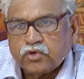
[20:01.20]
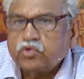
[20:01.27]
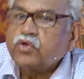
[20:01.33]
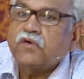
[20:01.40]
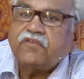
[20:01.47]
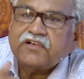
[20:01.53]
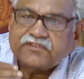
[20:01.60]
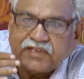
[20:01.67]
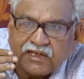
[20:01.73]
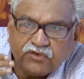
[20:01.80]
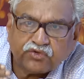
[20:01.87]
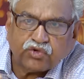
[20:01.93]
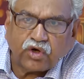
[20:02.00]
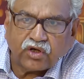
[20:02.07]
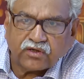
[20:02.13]
Through our
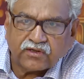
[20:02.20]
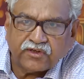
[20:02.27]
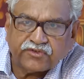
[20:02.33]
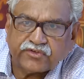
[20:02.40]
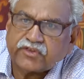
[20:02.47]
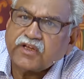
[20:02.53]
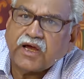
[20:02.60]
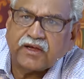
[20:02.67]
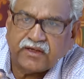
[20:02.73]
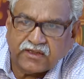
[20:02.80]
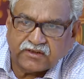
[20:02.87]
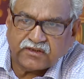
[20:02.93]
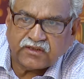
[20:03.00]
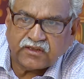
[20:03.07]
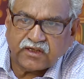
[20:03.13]
sense organs,
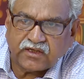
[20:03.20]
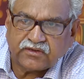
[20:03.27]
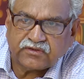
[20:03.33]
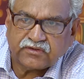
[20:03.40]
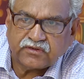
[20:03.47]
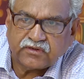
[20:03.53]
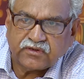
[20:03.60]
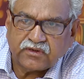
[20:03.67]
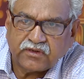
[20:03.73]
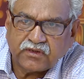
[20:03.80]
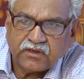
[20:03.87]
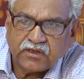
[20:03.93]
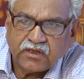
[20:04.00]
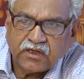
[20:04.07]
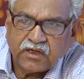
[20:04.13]
jnanendriyas.
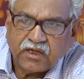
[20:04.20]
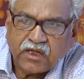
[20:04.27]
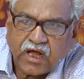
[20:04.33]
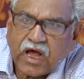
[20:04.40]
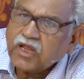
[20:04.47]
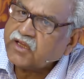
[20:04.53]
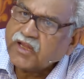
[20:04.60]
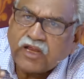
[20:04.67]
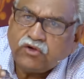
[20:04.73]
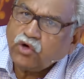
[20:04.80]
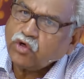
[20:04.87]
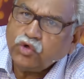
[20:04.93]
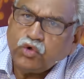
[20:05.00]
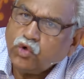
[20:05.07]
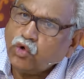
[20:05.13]
I
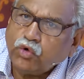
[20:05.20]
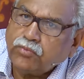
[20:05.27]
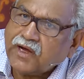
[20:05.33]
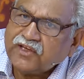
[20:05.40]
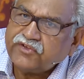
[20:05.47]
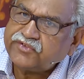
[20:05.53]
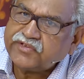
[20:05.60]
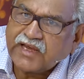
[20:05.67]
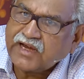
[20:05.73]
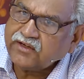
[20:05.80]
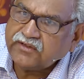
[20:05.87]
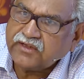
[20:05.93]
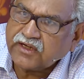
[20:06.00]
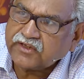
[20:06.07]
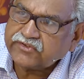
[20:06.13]
cannot know my
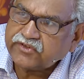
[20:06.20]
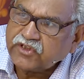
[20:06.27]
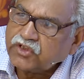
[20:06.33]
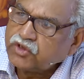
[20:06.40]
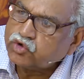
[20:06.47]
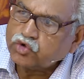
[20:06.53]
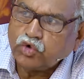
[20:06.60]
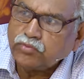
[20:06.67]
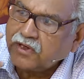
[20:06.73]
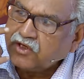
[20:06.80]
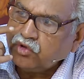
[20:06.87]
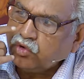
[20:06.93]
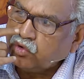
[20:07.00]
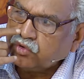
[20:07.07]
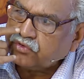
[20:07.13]
sadness through my
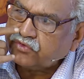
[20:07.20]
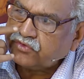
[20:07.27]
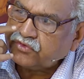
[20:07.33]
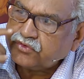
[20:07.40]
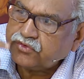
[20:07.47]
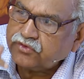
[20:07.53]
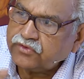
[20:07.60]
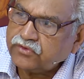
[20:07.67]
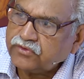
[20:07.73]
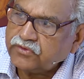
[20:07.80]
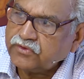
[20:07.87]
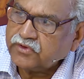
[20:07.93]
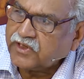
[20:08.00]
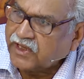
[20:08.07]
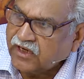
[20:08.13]
nose.
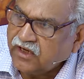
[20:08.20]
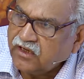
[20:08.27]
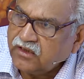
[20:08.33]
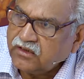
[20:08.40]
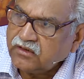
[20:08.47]
Can I?